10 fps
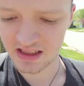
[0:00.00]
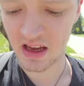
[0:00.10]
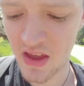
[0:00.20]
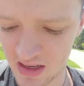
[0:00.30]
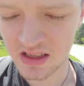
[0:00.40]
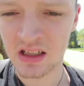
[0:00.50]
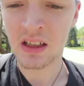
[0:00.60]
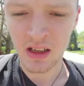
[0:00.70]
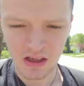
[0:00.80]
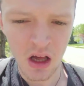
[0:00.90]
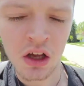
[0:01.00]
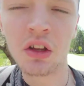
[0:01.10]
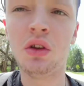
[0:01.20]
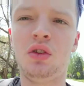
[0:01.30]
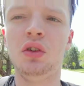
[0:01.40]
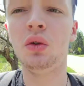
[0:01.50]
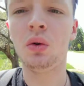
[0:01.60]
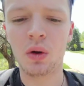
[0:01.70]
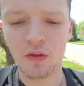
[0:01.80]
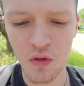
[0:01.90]
I say this.
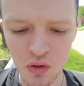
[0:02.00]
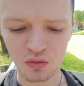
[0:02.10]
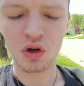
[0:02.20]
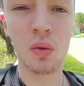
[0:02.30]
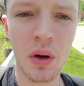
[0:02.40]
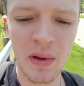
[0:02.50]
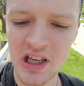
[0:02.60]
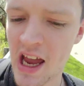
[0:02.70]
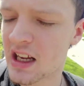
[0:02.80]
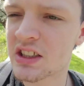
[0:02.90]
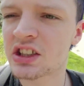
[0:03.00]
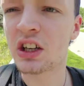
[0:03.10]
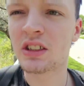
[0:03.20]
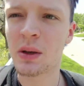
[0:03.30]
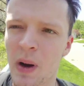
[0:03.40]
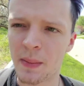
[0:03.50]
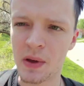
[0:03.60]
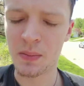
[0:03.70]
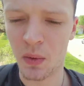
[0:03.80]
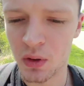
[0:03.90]
If you do want to be taken seriously by
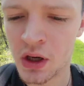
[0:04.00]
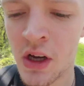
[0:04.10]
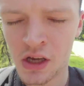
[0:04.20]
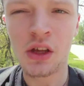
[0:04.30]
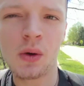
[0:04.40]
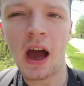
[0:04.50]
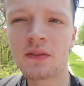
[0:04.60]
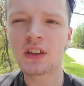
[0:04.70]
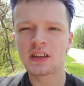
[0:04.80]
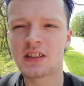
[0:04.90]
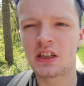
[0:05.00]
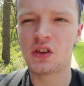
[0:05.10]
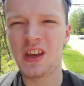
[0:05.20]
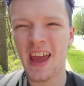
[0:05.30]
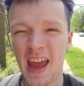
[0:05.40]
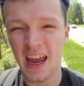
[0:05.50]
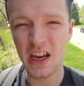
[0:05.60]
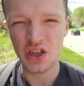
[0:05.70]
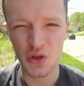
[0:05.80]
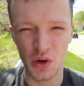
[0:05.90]
people, you have to consider the
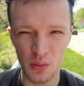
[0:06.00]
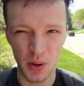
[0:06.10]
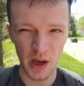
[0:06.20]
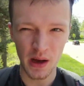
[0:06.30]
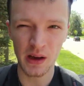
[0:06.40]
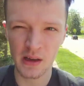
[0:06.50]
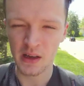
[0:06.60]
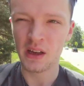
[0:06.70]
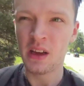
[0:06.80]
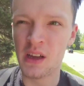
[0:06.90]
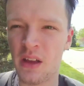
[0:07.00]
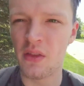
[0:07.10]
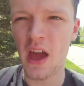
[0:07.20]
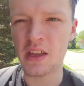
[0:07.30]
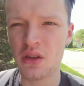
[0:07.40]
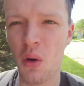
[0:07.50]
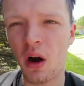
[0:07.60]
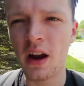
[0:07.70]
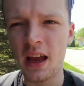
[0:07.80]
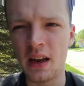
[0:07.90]
age group that you
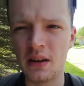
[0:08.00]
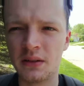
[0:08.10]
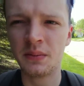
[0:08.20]
are in.